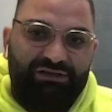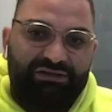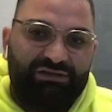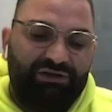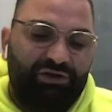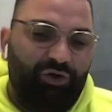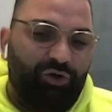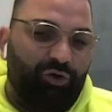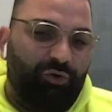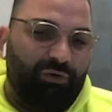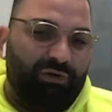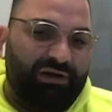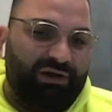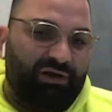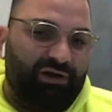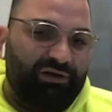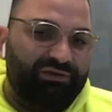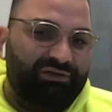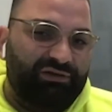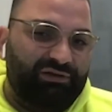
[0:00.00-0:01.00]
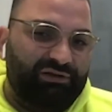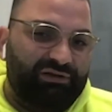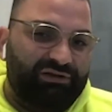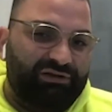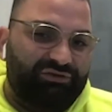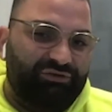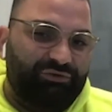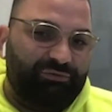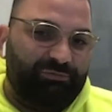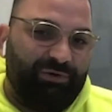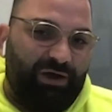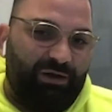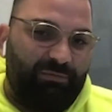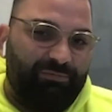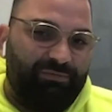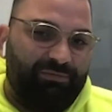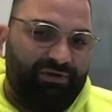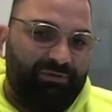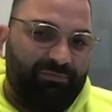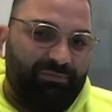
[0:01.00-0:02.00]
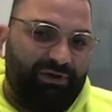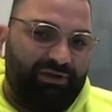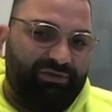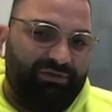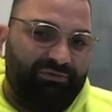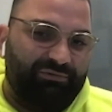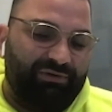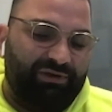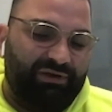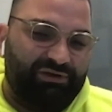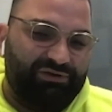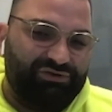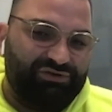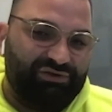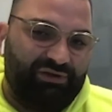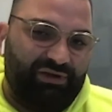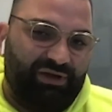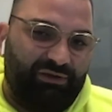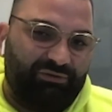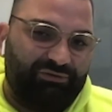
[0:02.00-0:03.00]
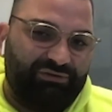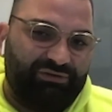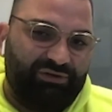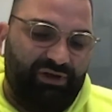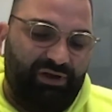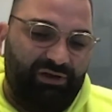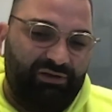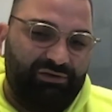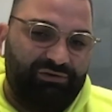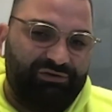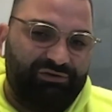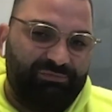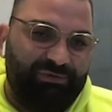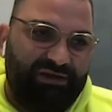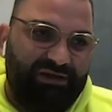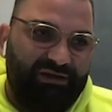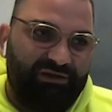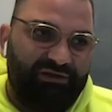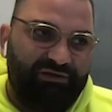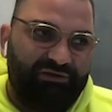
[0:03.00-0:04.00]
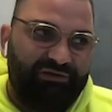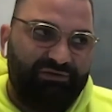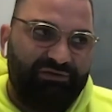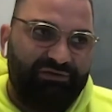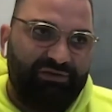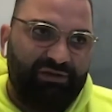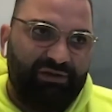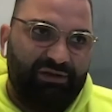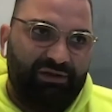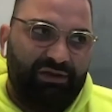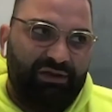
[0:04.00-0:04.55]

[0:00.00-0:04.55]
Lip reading: to go and underlist your property by $300,000, because